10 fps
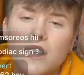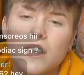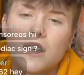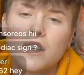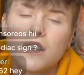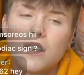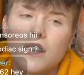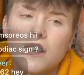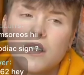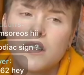
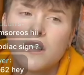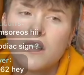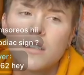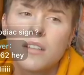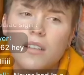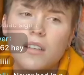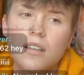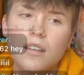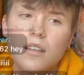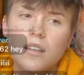
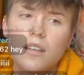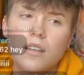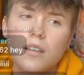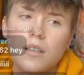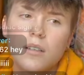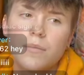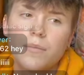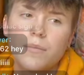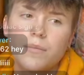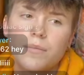
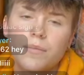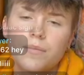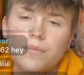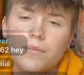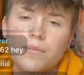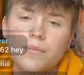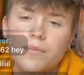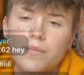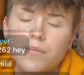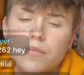
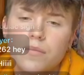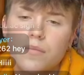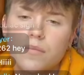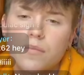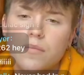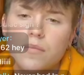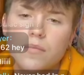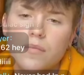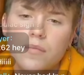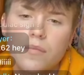
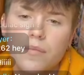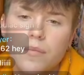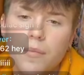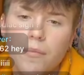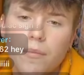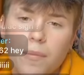Nothing is said.